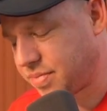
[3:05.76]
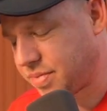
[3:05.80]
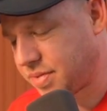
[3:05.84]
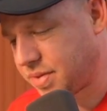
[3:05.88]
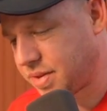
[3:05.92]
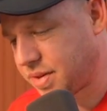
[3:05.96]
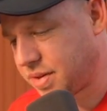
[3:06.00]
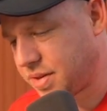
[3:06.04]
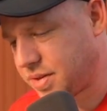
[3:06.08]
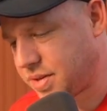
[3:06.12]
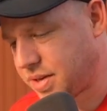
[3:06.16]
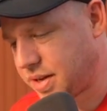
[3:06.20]

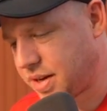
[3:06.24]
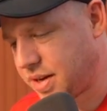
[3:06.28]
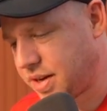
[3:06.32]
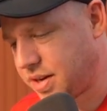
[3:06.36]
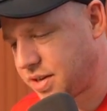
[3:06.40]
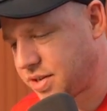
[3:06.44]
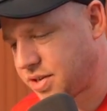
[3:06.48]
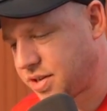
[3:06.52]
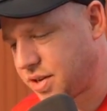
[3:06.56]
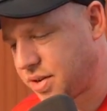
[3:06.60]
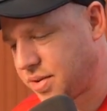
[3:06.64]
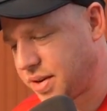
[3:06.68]

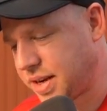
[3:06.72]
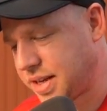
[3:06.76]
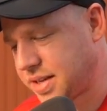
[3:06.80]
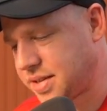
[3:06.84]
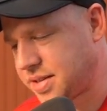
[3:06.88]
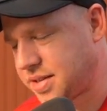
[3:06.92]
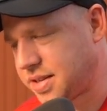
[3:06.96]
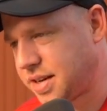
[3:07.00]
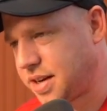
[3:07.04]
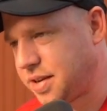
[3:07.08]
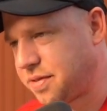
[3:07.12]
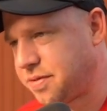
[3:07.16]
So let's
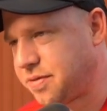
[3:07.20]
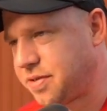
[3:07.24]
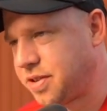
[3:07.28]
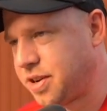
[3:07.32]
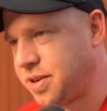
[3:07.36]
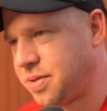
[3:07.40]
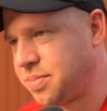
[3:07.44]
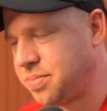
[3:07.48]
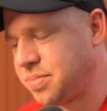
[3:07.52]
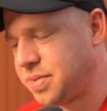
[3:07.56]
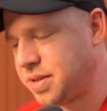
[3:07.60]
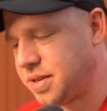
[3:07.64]
start
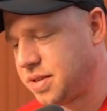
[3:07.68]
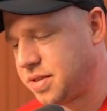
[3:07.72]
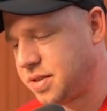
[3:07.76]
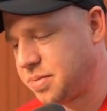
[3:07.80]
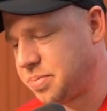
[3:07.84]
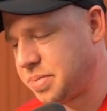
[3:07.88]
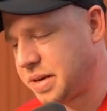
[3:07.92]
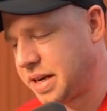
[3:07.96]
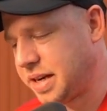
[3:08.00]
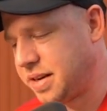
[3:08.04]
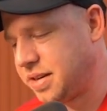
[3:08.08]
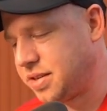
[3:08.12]
from the
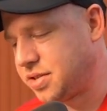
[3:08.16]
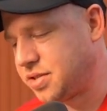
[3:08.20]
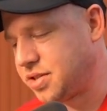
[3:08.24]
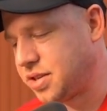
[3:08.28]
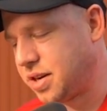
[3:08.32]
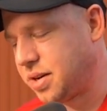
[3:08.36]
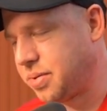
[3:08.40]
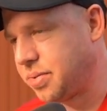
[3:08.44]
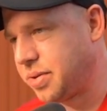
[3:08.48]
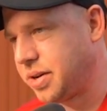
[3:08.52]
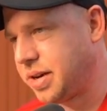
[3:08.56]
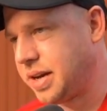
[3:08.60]
beginning,
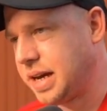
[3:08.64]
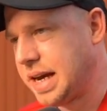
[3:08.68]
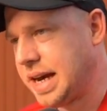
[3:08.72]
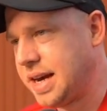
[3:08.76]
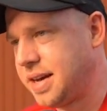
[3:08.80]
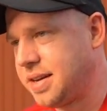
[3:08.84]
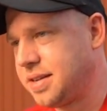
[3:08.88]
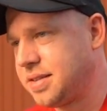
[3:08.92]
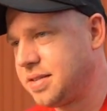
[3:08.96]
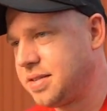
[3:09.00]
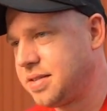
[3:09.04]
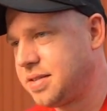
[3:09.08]
shall we?
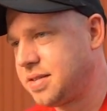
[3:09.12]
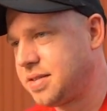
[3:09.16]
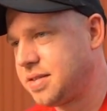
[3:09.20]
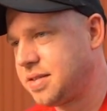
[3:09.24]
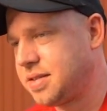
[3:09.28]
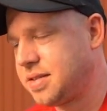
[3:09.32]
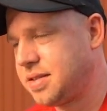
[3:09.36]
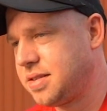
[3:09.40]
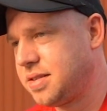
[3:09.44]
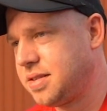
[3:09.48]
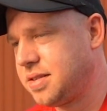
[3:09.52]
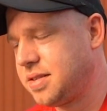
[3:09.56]
And
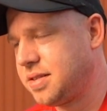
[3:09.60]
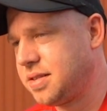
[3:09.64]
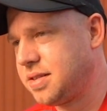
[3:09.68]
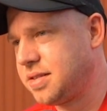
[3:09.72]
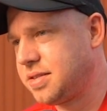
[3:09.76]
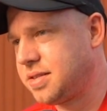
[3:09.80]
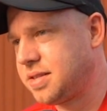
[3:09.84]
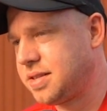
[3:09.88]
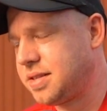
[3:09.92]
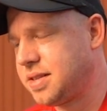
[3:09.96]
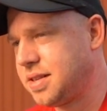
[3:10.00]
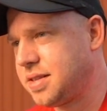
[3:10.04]

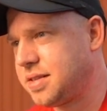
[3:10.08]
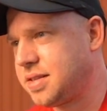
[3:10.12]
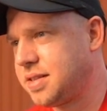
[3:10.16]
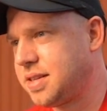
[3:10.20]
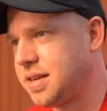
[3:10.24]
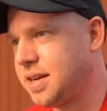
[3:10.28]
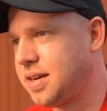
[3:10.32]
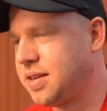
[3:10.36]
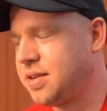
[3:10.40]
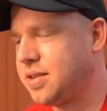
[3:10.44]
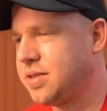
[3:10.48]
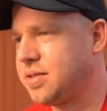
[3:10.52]
let's
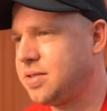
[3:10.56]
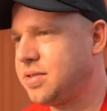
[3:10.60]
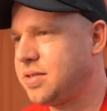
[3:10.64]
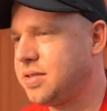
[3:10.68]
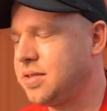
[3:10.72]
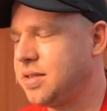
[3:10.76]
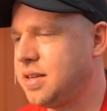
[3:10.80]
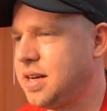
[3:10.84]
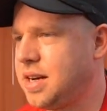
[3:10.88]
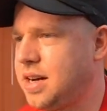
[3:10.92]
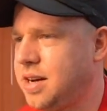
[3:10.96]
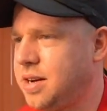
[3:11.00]

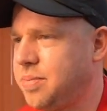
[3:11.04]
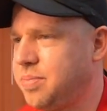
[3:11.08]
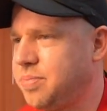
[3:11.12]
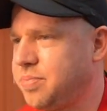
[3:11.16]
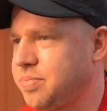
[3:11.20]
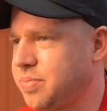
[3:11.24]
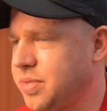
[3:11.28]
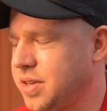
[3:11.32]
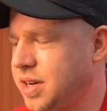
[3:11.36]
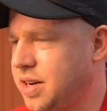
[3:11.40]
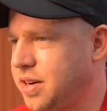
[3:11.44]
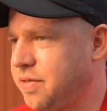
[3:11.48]
tell
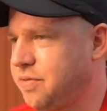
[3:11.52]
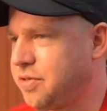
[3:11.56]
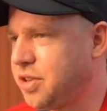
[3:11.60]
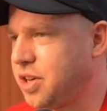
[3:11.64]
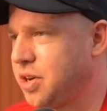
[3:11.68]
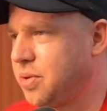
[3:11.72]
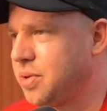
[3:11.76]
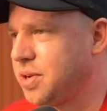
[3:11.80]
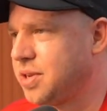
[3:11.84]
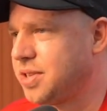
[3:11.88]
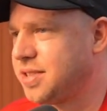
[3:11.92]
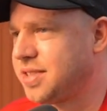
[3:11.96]
our
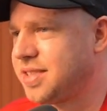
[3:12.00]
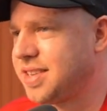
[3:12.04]
viewers